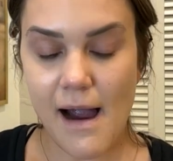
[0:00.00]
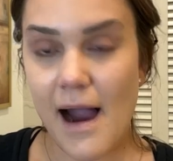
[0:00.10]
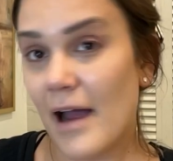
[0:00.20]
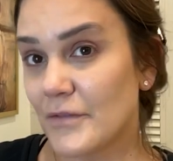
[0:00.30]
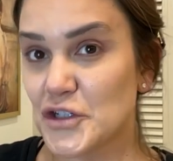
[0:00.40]

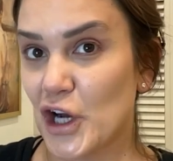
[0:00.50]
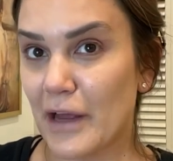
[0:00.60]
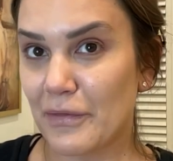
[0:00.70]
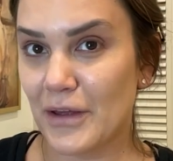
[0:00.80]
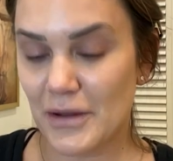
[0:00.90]
I've
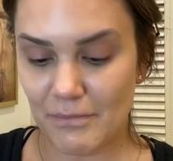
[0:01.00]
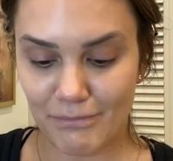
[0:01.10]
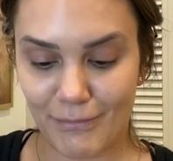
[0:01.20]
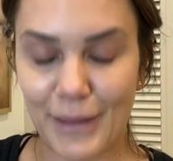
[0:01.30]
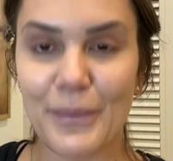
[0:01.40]
tried them
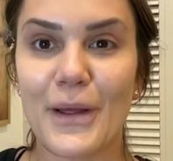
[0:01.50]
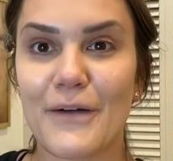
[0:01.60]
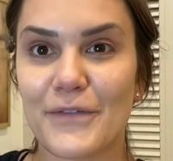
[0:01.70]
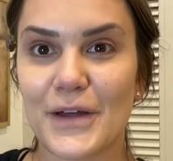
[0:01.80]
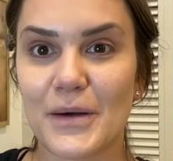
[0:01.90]
and
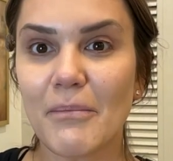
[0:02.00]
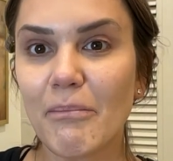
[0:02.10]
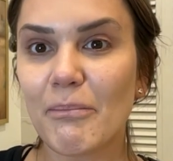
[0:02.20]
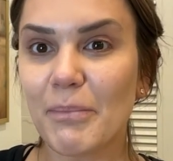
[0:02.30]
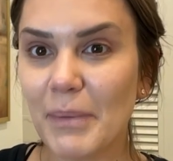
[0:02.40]
love them,
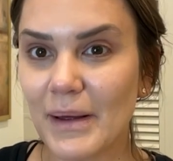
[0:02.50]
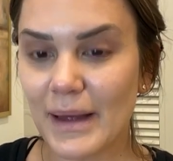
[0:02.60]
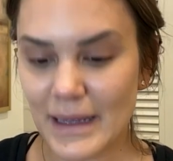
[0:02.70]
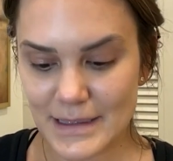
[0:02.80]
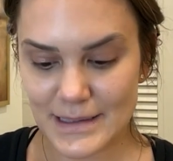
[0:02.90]

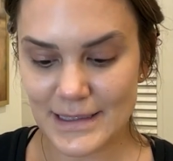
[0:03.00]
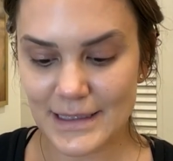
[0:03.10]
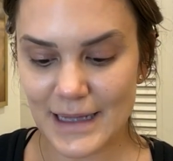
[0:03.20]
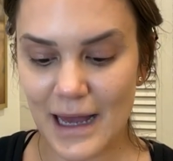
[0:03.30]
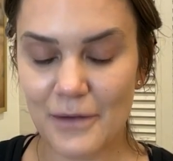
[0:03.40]

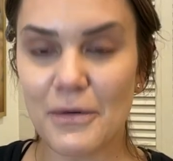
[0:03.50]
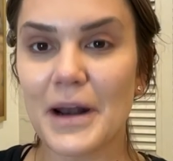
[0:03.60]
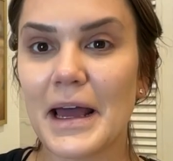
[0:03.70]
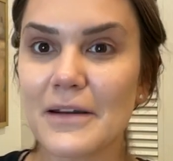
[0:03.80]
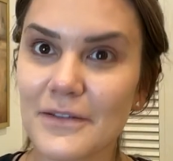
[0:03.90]
but I
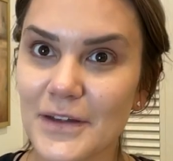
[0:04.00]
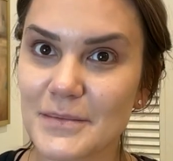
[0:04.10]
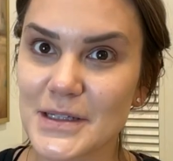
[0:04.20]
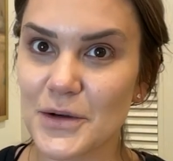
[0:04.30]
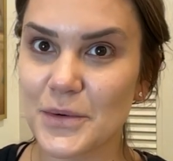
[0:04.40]
run out of them
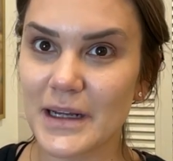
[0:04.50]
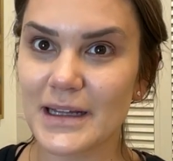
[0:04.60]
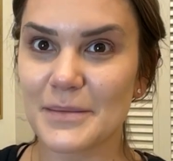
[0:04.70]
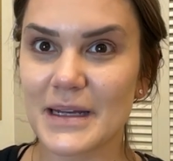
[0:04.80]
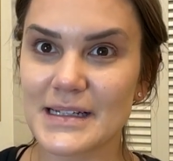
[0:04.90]
so
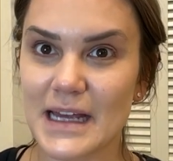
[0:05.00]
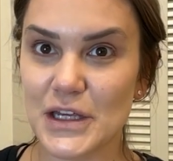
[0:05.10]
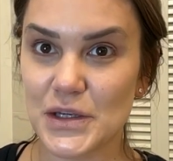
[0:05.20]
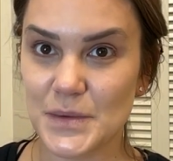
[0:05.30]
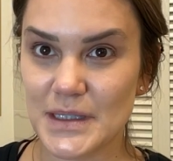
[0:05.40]
quickly because
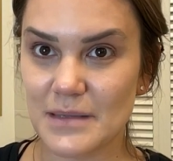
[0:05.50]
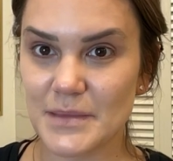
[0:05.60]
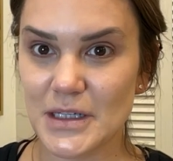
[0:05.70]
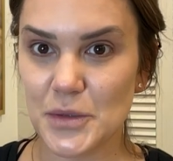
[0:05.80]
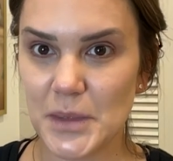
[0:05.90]
I use
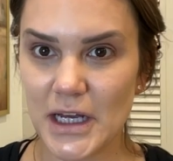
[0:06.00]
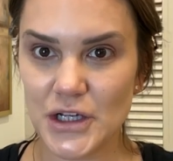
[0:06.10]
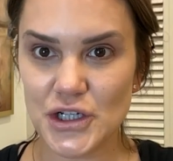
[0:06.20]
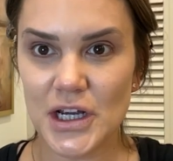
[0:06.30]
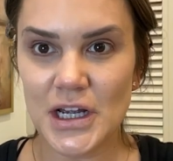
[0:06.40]
them so
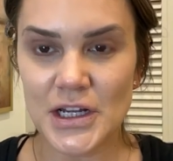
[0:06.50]
much.